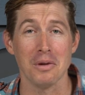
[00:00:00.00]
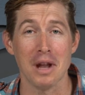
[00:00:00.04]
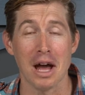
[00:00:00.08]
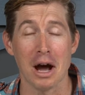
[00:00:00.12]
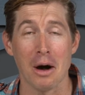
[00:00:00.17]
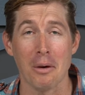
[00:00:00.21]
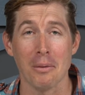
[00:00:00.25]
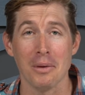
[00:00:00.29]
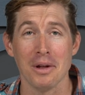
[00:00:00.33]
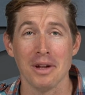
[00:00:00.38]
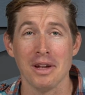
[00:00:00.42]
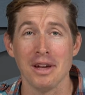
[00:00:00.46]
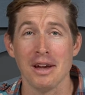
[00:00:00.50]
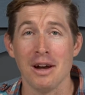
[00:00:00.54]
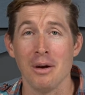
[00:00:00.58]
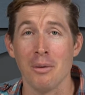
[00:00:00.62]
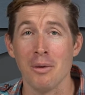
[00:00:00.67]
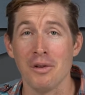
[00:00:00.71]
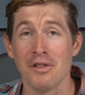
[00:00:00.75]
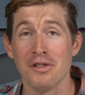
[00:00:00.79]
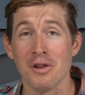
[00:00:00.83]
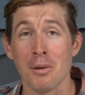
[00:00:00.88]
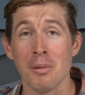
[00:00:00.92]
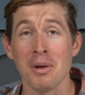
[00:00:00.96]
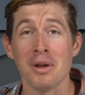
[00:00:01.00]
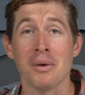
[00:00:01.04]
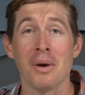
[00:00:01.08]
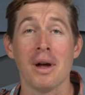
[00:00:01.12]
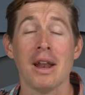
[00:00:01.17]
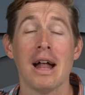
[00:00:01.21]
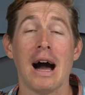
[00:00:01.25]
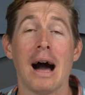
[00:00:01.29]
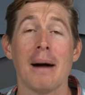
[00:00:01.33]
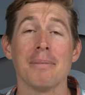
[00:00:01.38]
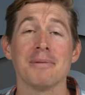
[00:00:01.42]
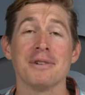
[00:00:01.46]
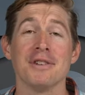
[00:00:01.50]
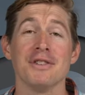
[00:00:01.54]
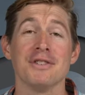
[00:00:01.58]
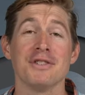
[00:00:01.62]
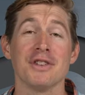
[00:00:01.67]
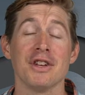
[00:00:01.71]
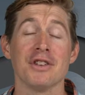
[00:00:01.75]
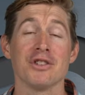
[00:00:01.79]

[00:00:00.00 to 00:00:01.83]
Now, with so many great options,